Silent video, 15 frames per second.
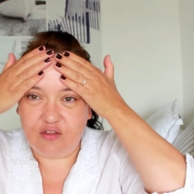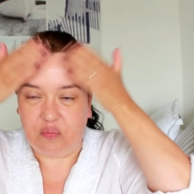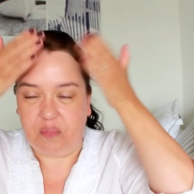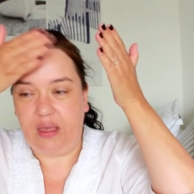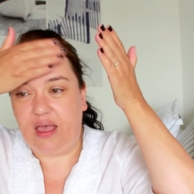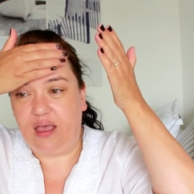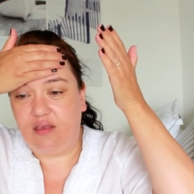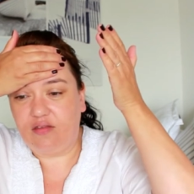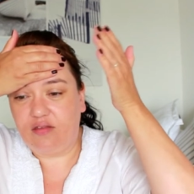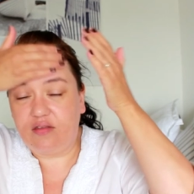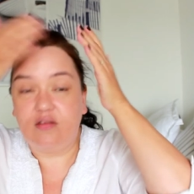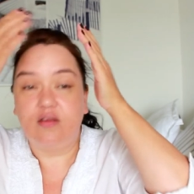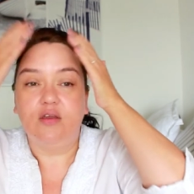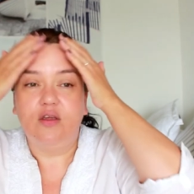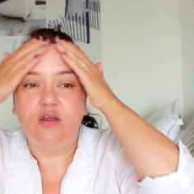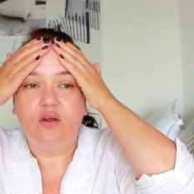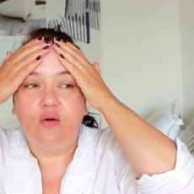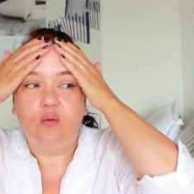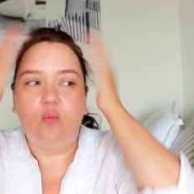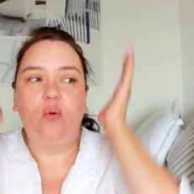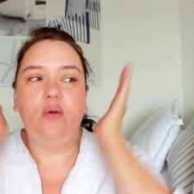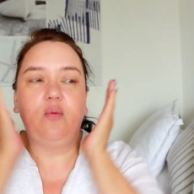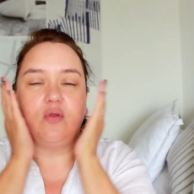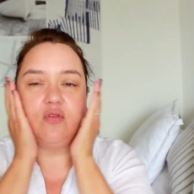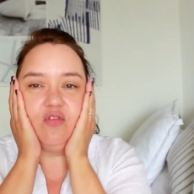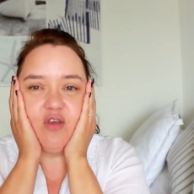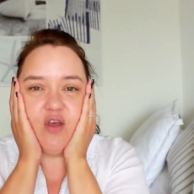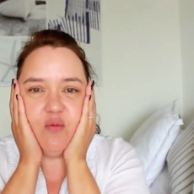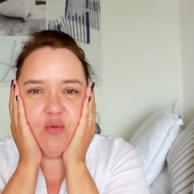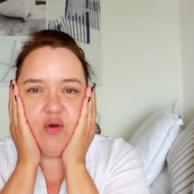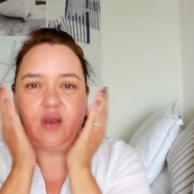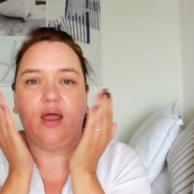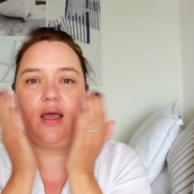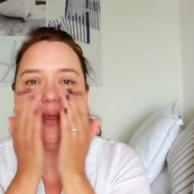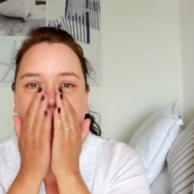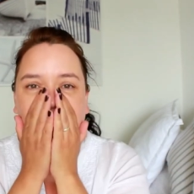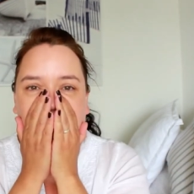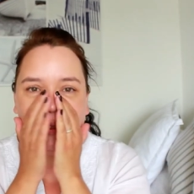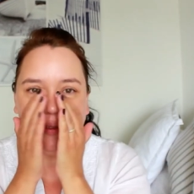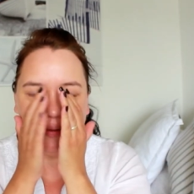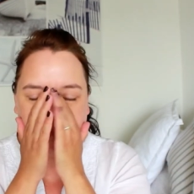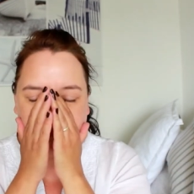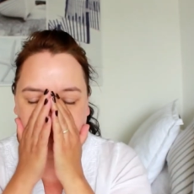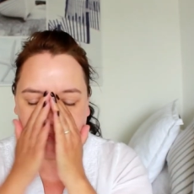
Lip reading: best, we want to go more lightweight.